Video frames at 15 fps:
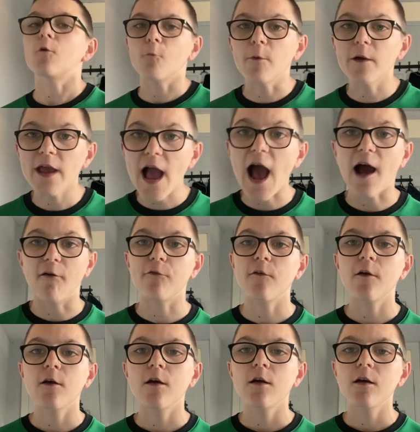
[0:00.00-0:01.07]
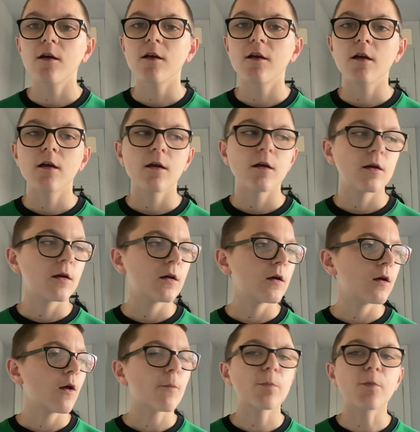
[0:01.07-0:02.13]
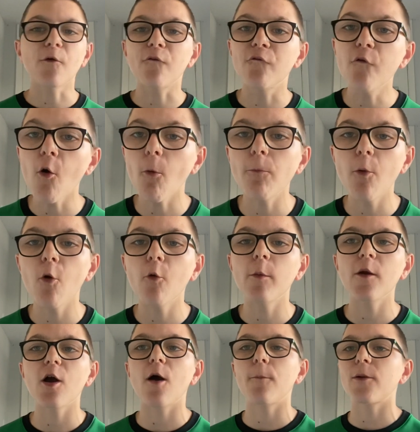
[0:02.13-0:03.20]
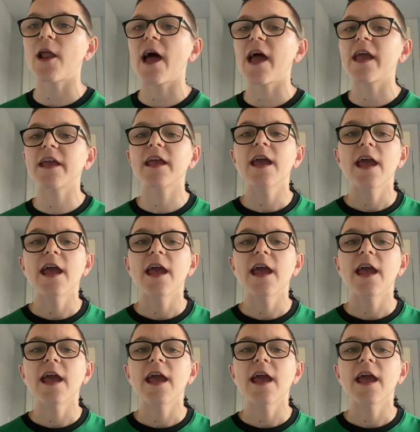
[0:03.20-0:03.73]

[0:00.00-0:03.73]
We have. The football we are playing